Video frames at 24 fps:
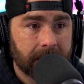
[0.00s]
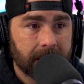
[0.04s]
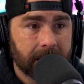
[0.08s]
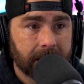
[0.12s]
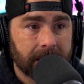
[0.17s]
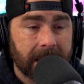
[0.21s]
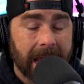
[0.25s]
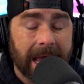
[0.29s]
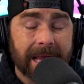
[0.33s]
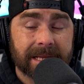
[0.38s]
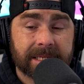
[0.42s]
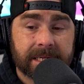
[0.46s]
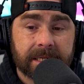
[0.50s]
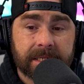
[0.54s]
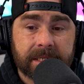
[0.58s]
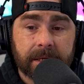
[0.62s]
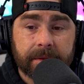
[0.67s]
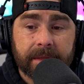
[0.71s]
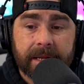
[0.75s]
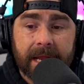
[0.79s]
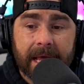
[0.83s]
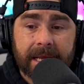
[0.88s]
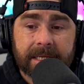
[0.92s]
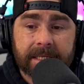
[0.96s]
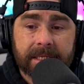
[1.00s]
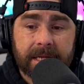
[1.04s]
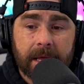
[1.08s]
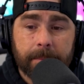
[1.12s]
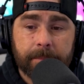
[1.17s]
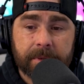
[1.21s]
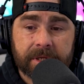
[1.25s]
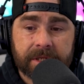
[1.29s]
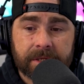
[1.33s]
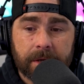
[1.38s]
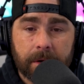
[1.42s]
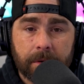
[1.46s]
Guys, until the next
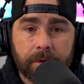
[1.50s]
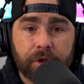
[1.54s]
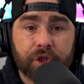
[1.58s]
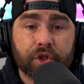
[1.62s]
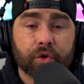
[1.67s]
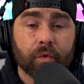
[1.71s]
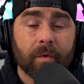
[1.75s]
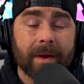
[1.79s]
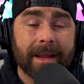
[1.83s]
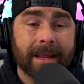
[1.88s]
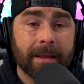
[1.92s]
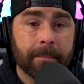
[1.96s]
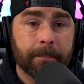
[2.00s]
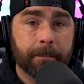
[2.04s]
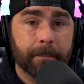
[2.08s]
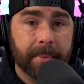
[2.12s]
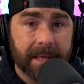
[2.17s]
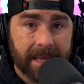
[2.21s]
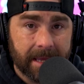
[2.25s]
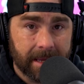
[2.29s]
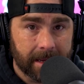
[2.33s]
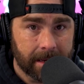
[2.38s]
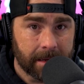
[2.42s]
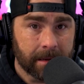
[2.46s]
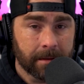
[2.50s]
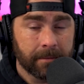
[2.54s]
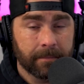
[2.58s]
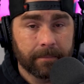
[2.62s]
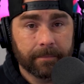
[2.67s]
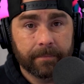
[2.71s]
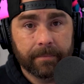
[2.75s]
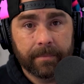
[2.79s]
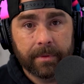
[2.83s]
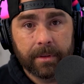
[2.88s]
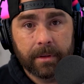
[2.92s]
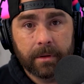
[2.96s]
episode, dream big.
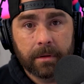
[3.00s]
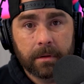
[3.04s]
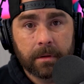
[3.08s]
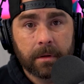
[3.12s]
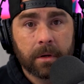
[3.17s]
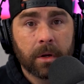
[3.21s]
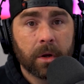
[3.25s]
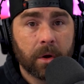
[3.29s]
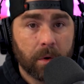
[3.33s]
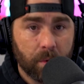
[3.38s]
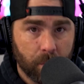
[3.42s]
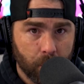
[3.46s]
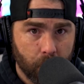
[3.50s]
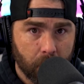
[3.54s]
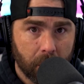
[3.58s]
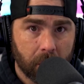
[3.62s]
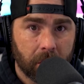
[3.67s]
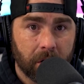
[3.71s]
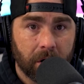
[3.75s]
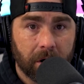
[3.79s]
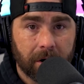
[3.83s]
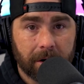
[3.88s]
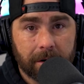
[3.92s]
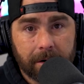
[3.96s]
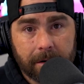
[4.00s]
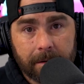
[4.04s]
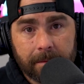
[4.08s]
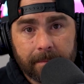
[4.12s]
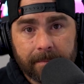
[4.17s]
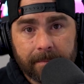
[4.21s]
Work harder.